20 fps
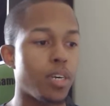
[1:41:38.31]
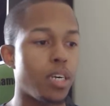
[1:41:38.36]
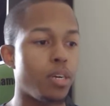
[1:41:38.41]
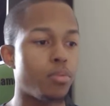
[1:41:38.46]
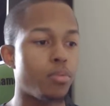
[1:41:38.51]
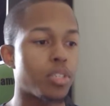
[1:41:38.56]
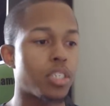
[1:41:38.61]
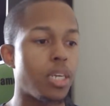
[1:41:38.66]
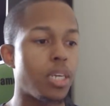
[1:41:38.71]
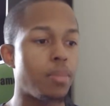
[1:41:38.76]
he
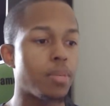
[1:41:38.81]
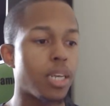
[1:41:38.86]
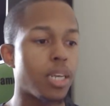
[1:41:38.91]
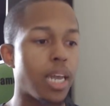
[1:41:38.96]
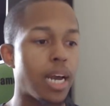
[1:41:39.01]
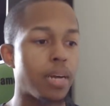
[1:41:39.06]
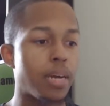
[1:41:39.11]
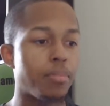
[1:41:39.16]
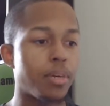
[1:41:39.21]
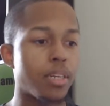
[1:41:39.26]
was deemed a
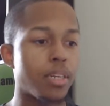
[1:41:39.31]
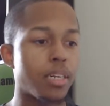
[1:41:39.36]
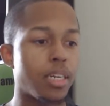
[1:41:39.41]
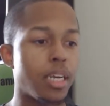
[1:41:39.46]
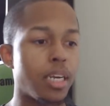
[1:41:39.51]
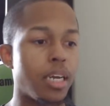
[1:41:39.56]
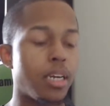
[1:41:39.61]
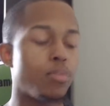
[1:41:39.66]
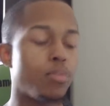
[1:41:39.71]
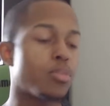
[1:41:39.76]

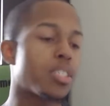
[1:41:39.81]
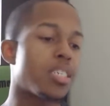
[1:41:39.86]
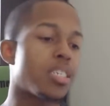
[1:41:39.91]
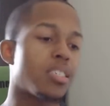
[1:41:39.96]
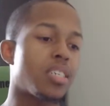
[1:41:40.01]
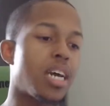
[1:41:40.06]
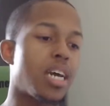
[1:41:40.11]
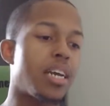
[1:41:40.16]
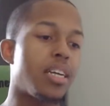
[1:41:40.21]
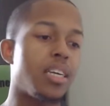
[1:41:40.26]
liability and it was
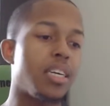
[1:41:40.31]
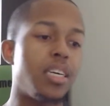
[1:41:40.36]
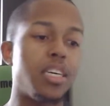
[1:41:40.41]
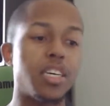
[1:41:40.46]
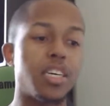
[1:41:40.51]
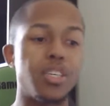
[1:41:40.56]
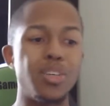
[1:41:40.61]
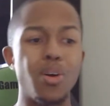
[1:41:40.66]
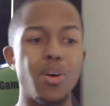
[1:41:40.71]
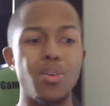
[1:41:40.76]
decided he
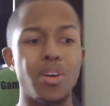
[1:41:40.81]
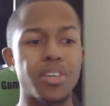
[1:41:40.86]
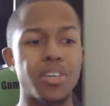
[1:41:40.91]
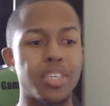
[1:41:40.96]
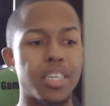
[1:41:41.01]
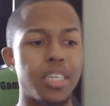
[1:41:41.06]
could no longer